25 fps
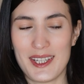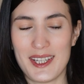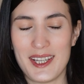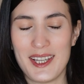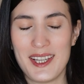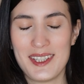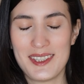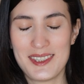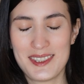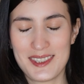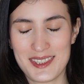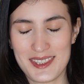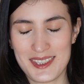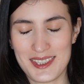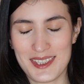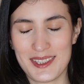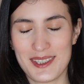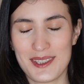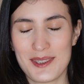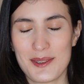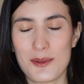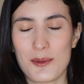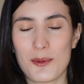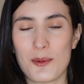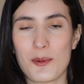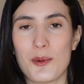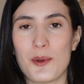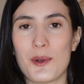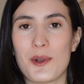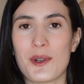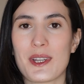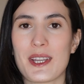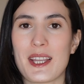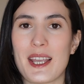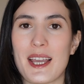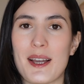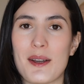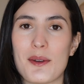it didn't
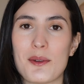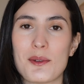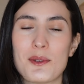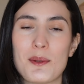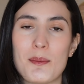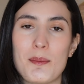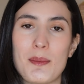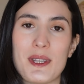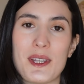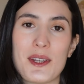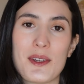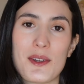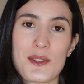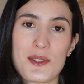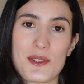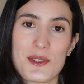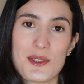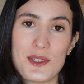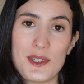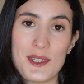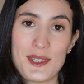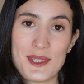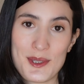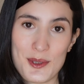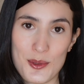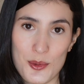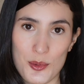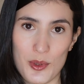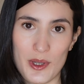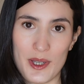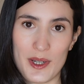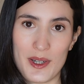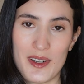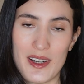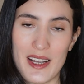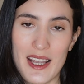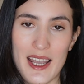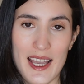work out because this
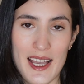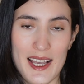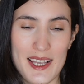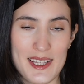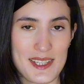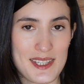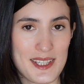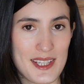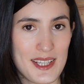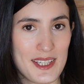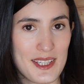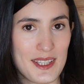sweater has an